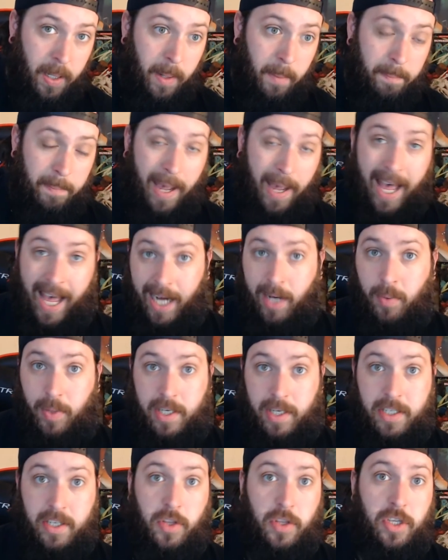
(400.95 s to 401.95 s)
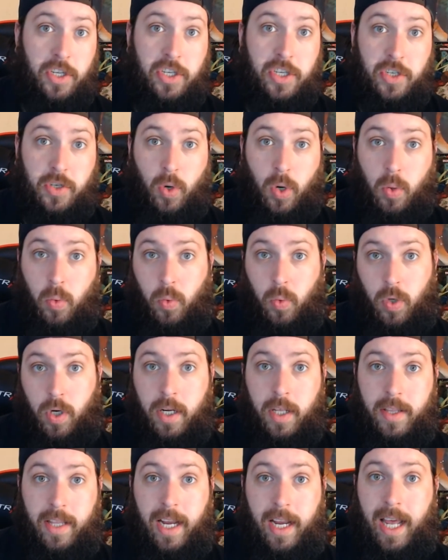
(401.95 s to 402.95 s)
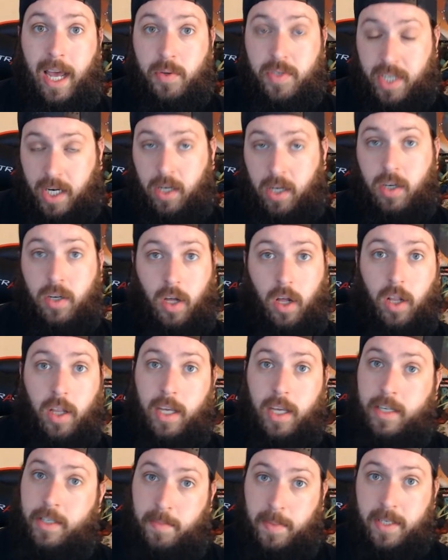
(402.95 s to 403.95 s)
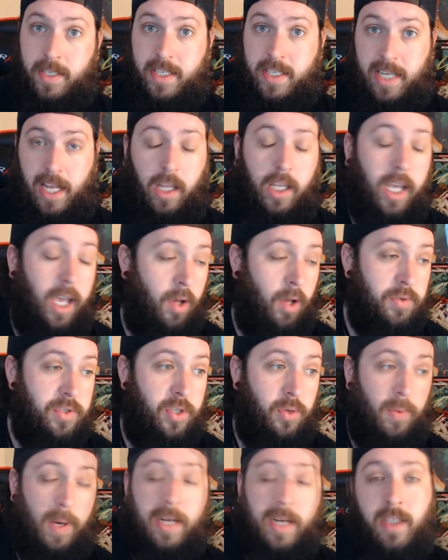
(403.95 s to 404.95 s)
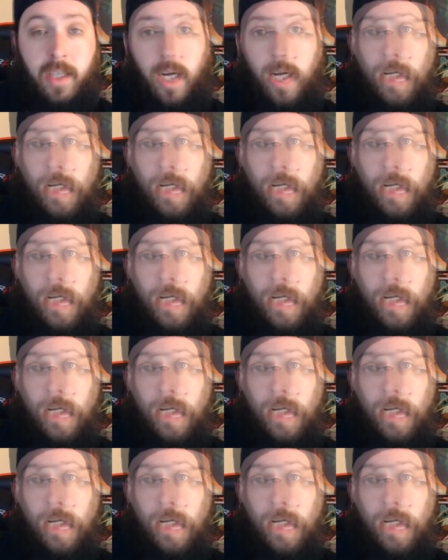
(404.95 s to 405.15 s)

pirate the Sorewood that House Eberron has been selling House Lhazaar.